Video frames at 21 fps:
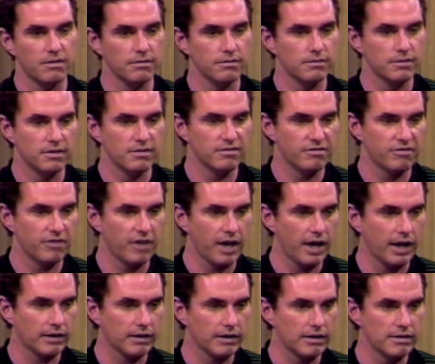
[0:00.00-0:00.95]
in
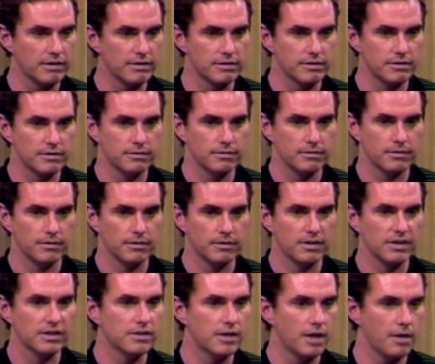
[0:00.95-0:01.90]
fact, is
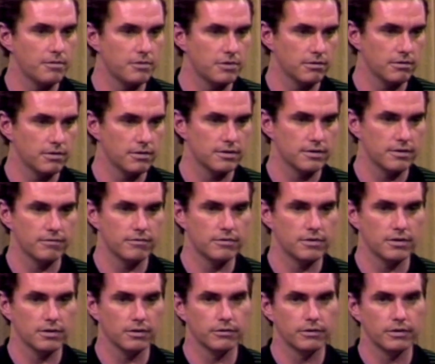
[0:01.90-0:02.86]
contemptuous of
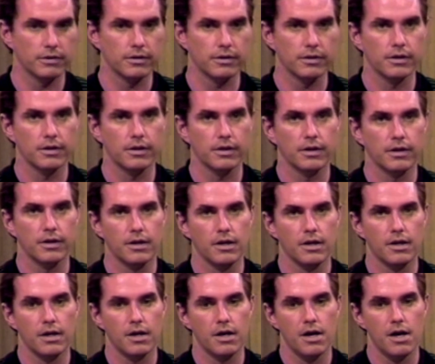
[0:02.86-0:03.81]
children,
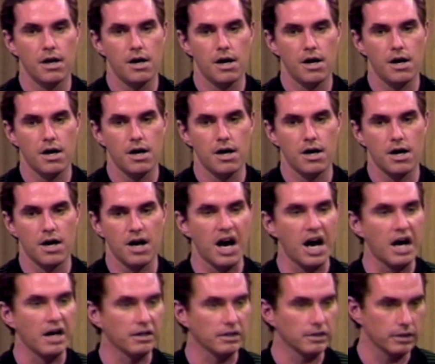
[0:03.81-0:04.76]

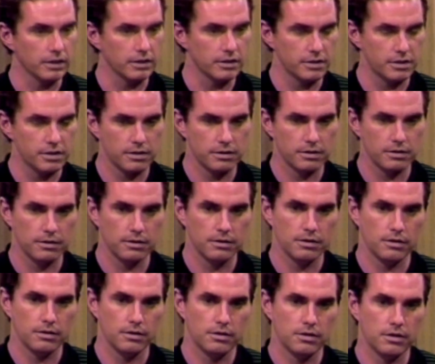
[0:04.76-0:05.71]
heartless
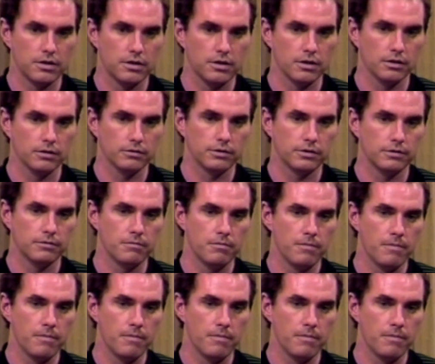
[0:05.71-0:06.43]
to children.